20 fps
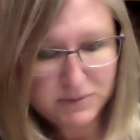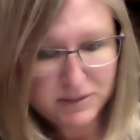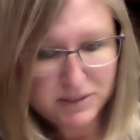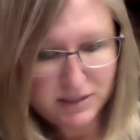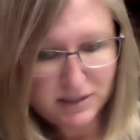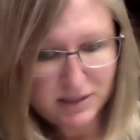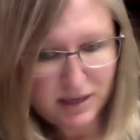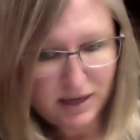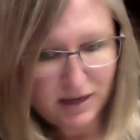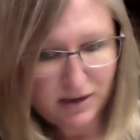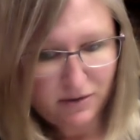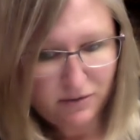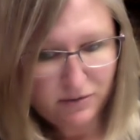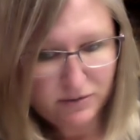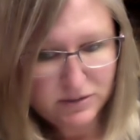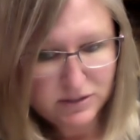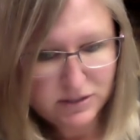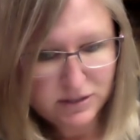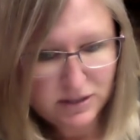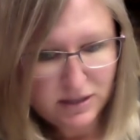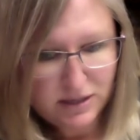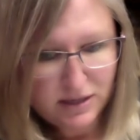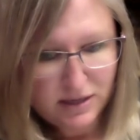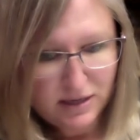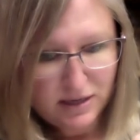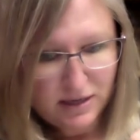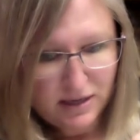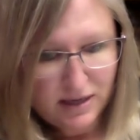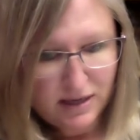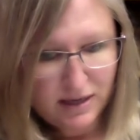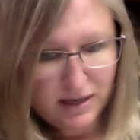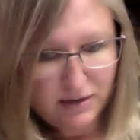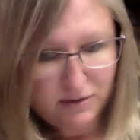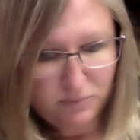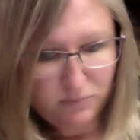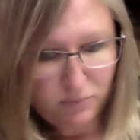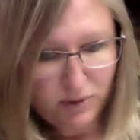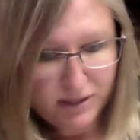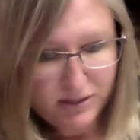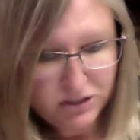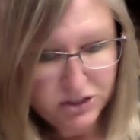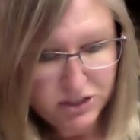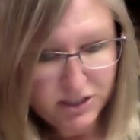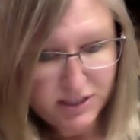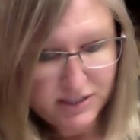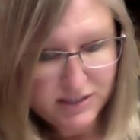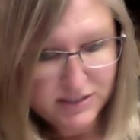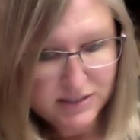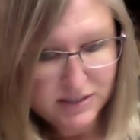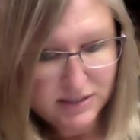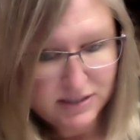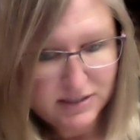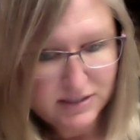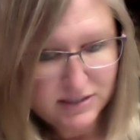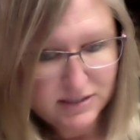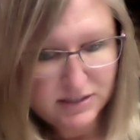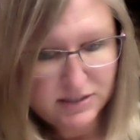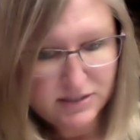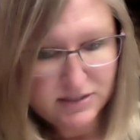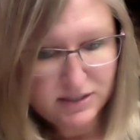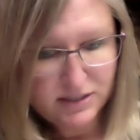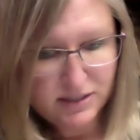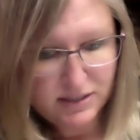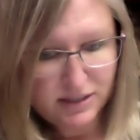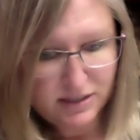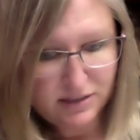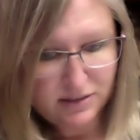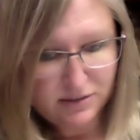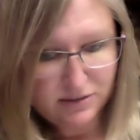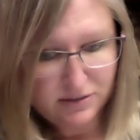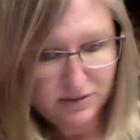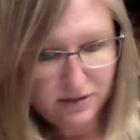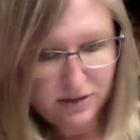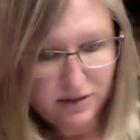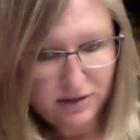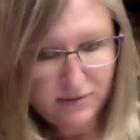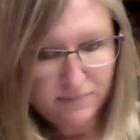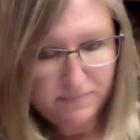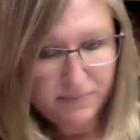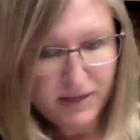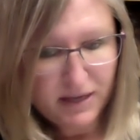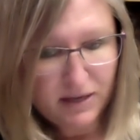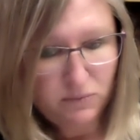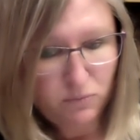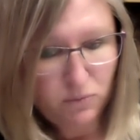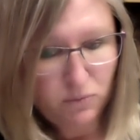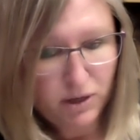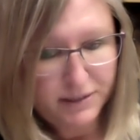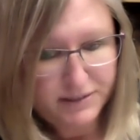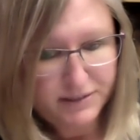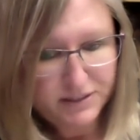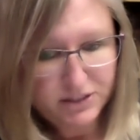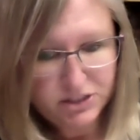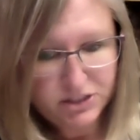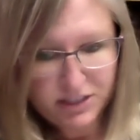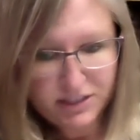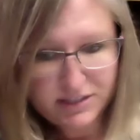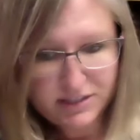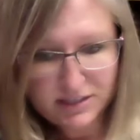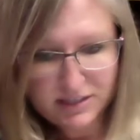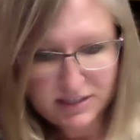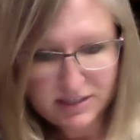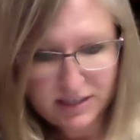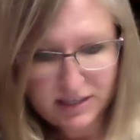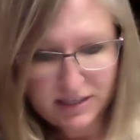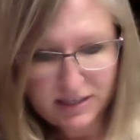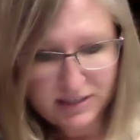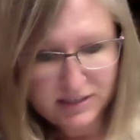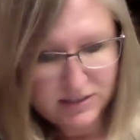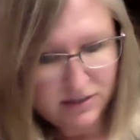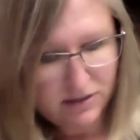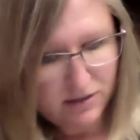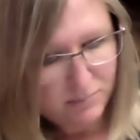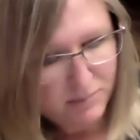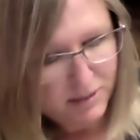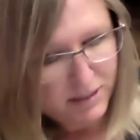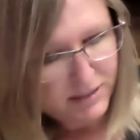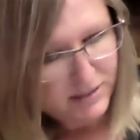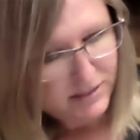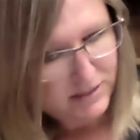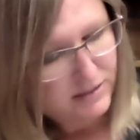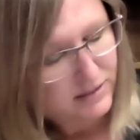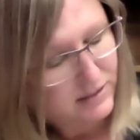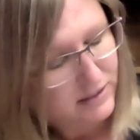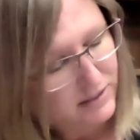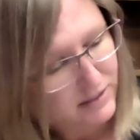was in the house and with Jesus together. And what did Jesus say to Thomas?